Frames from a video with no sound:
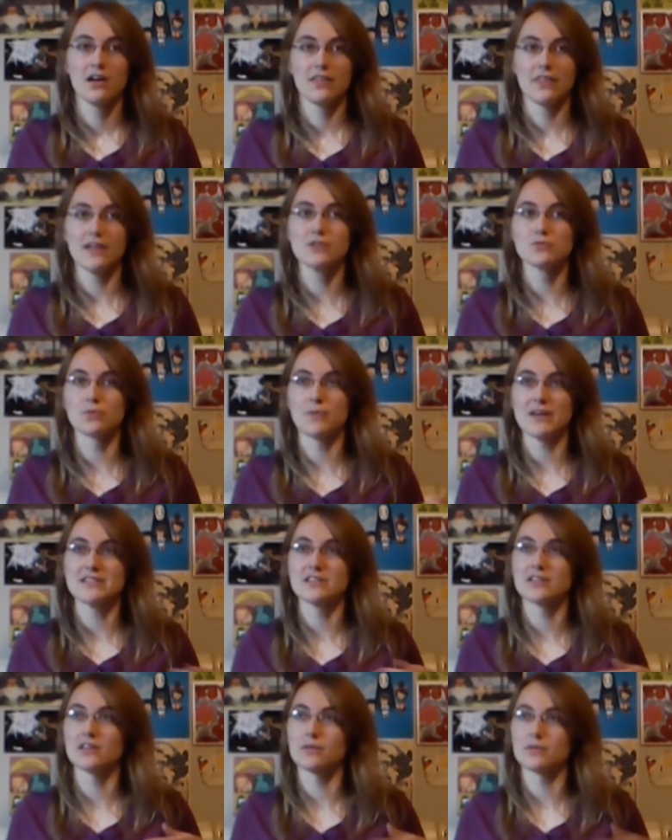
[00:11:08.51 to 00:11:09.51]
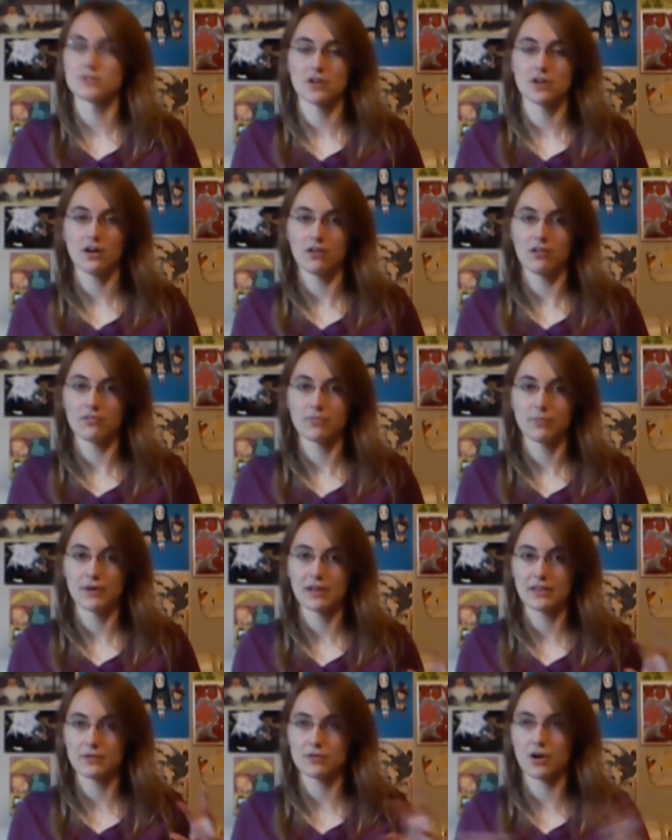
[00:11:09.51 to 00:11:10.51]
things were basically resolved,
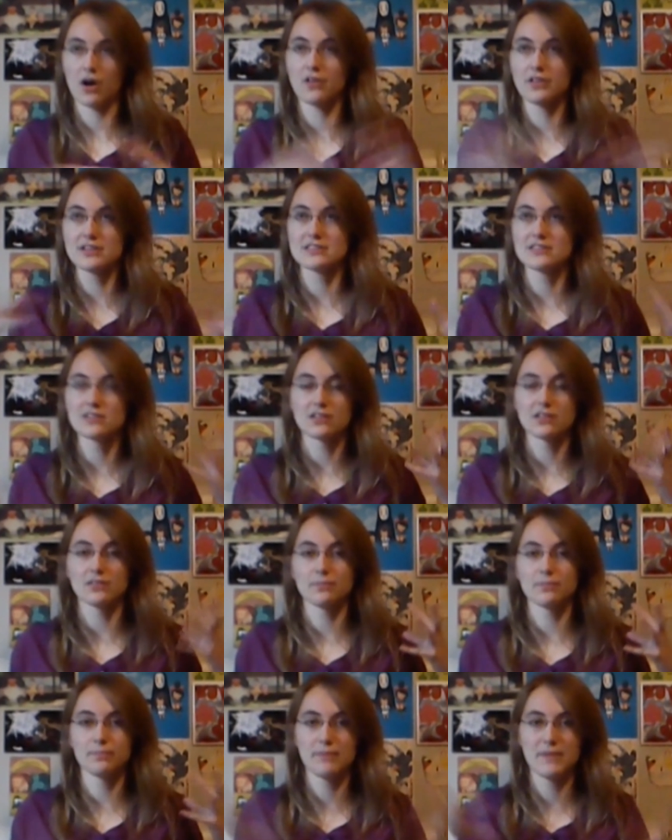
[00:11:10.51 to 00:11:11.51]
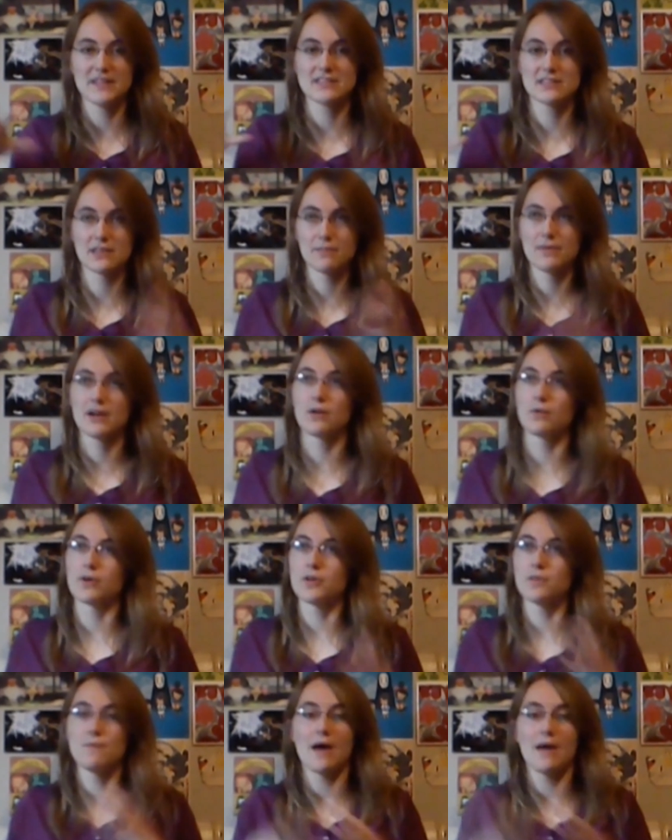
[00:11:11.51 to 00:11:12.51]
but there were all these little bits in the middle where
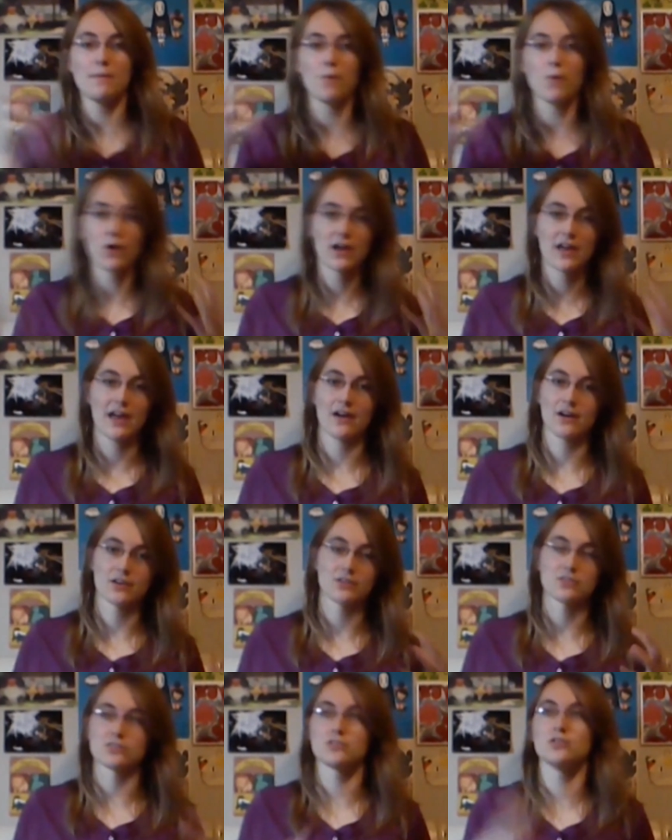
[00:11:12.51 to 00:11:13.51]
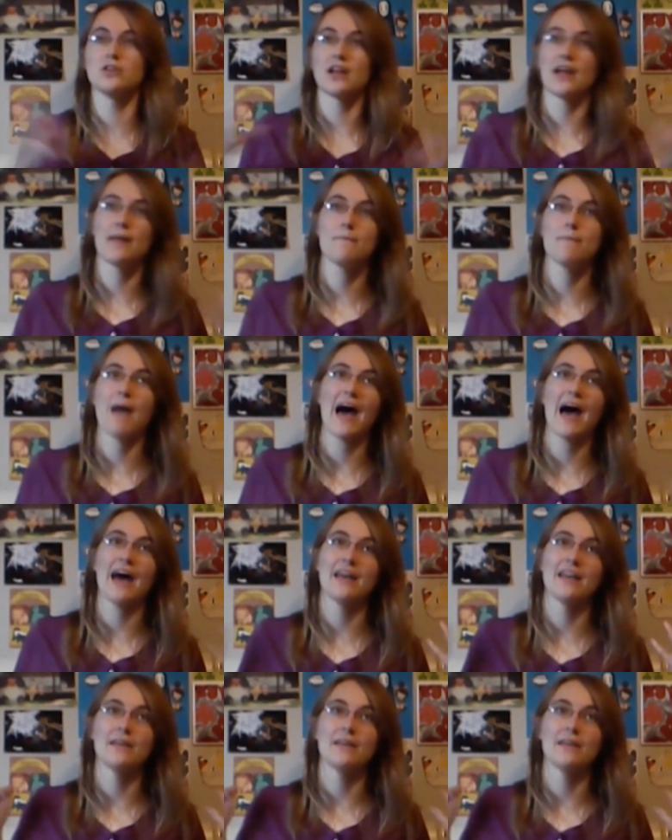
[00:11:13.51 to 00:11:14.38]
you met more characters, good and bad,